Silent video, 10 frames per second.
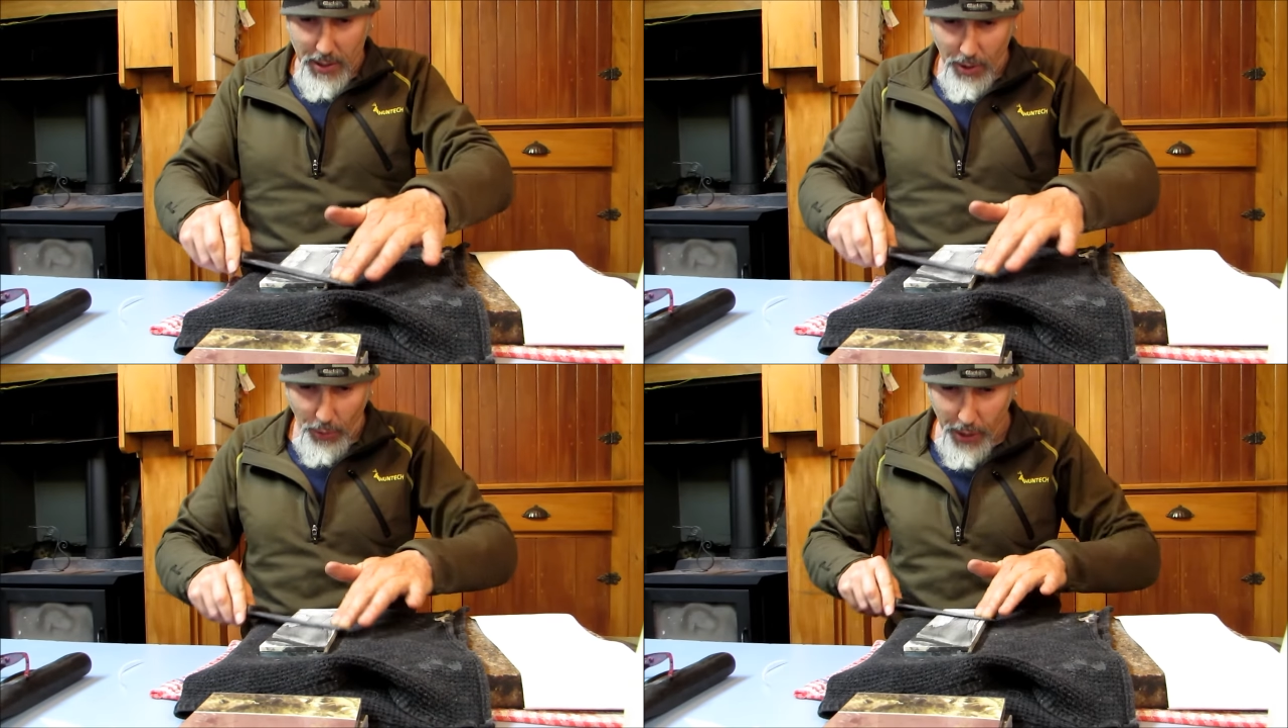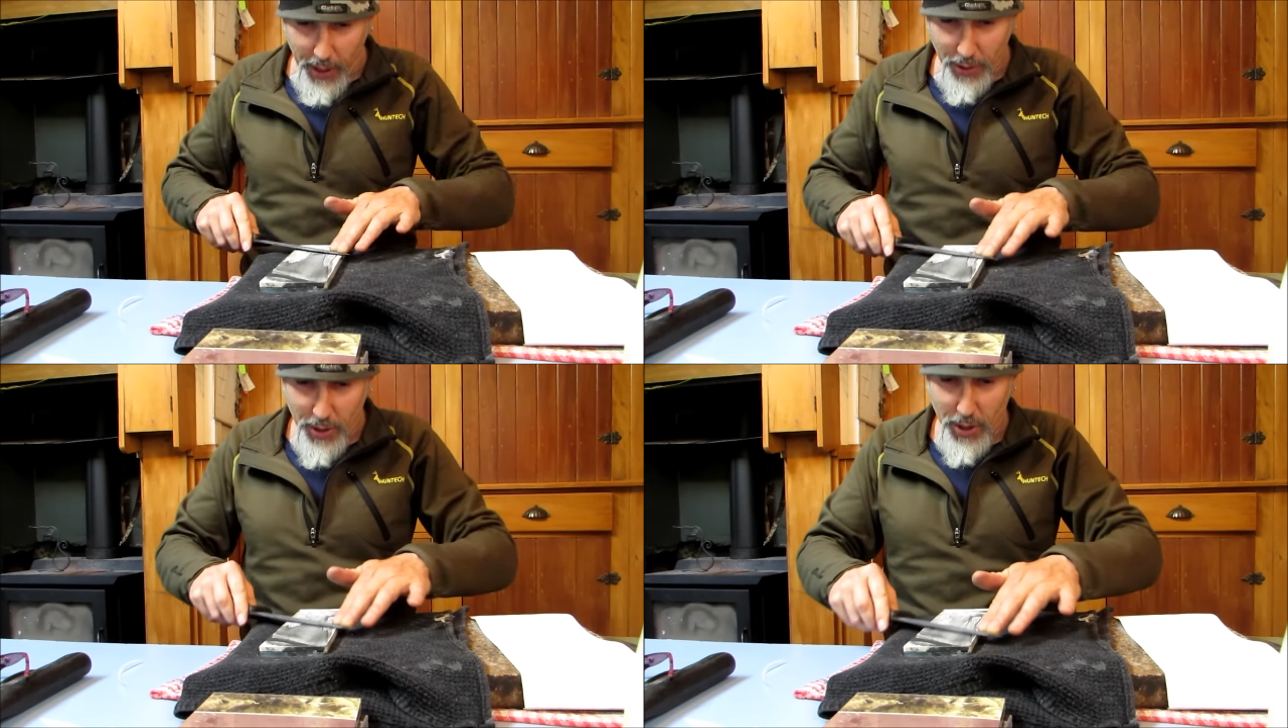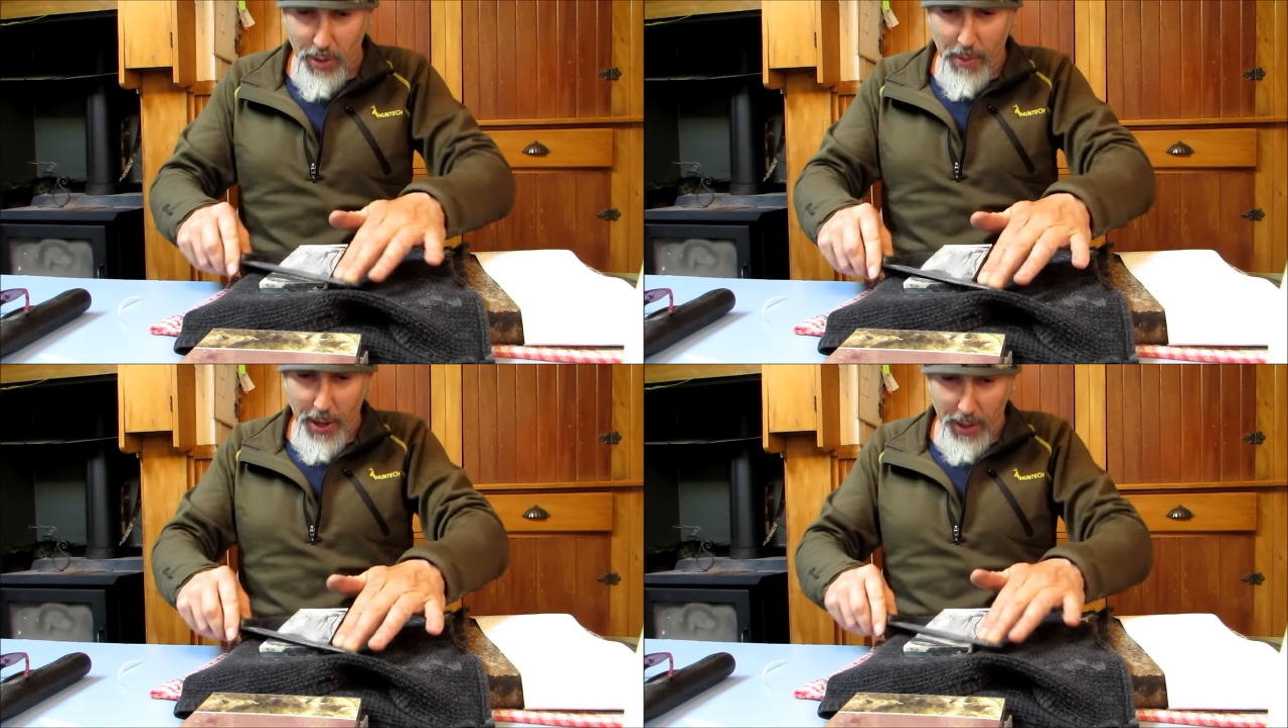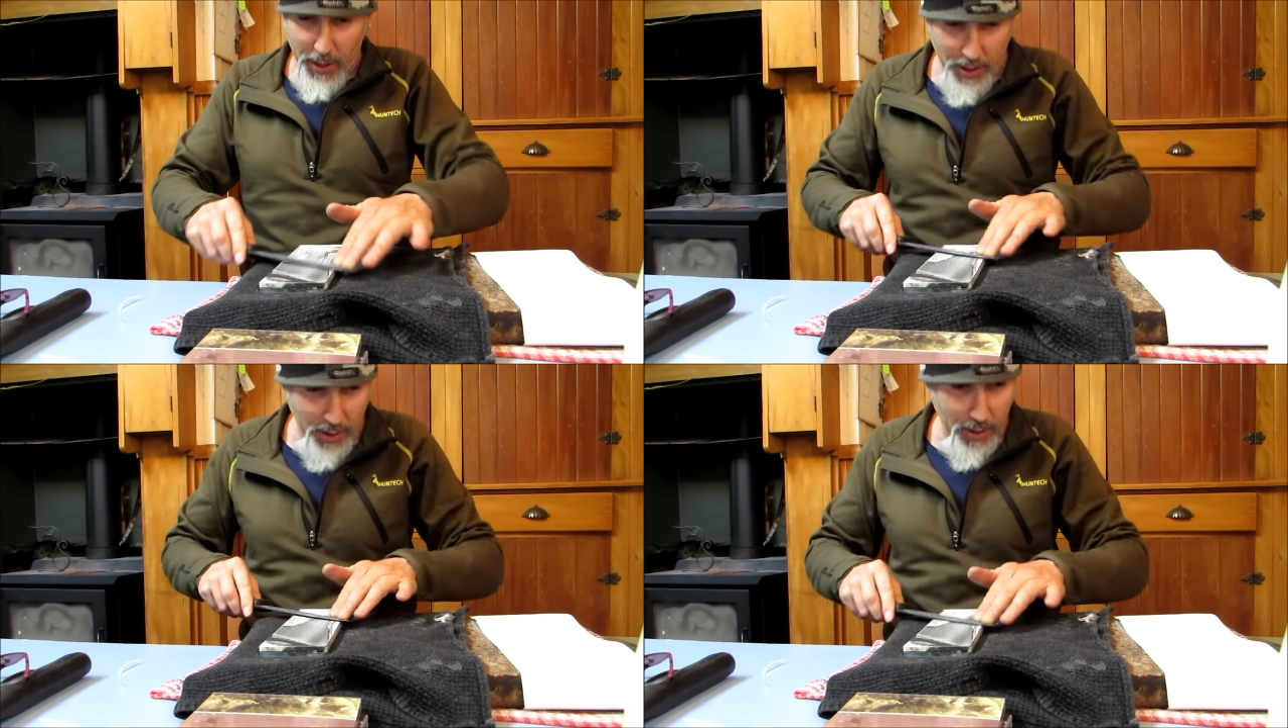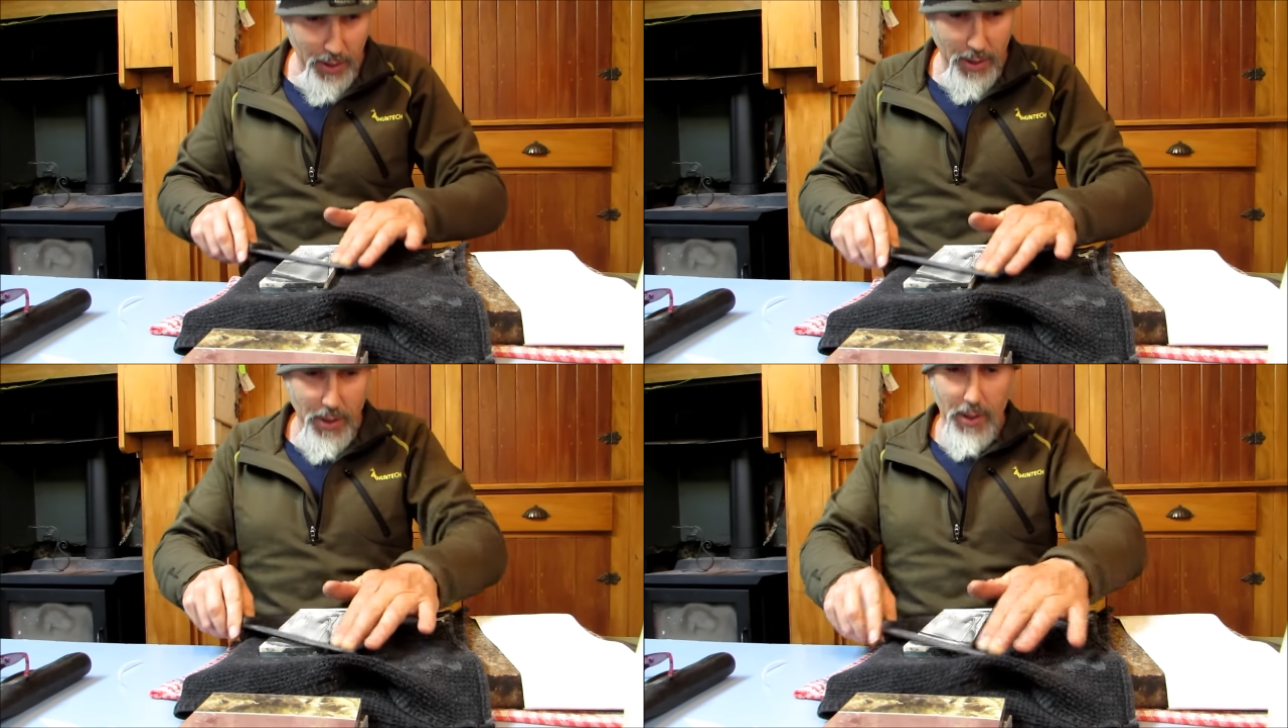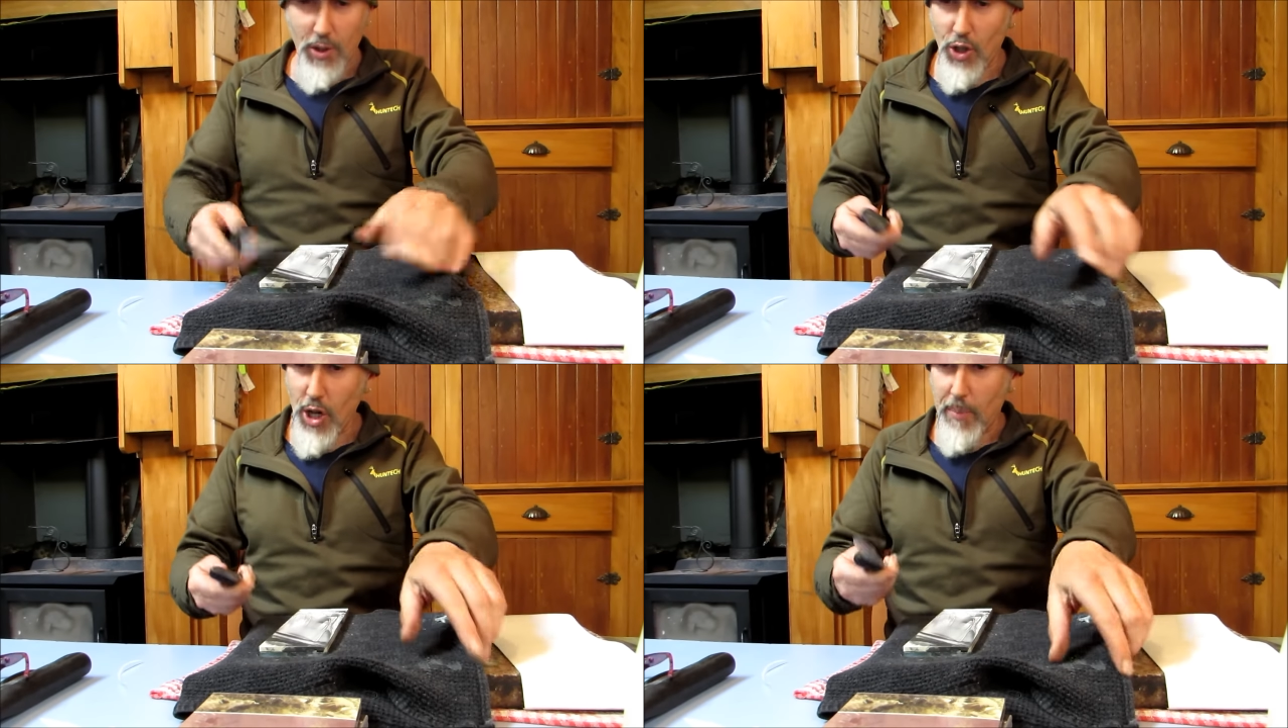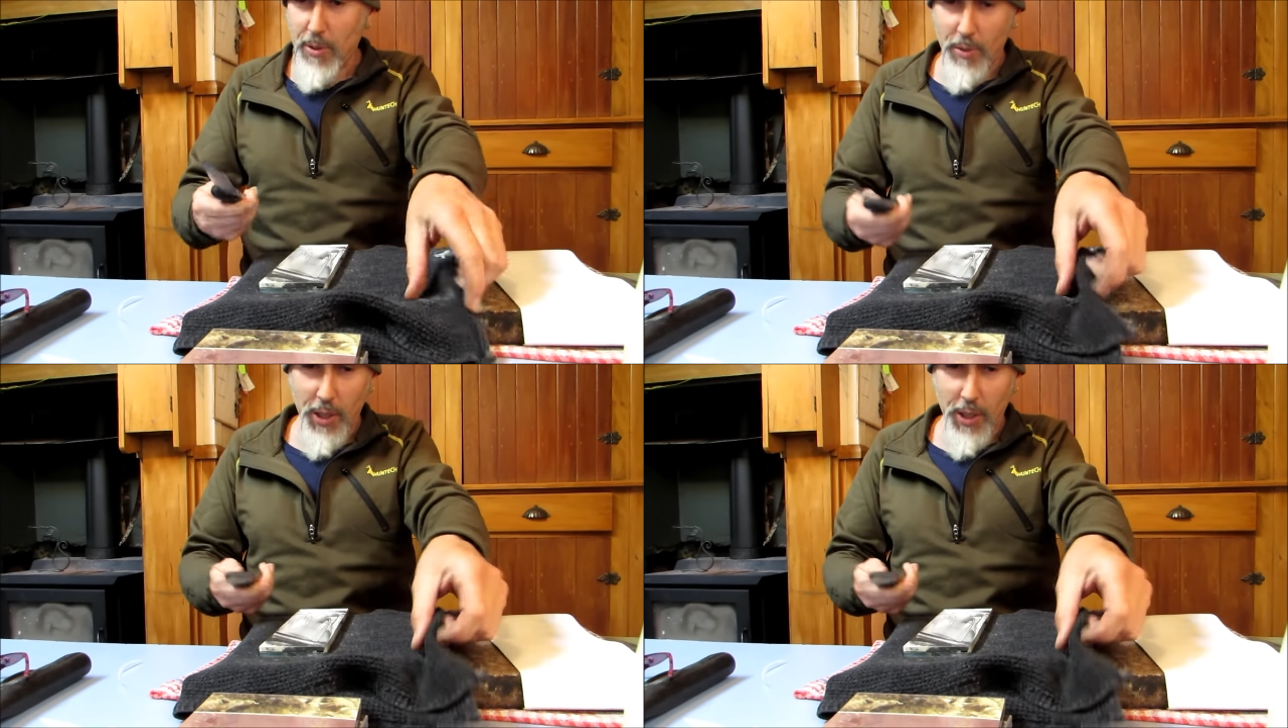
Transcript: and I reckon this is about as sharp as I'm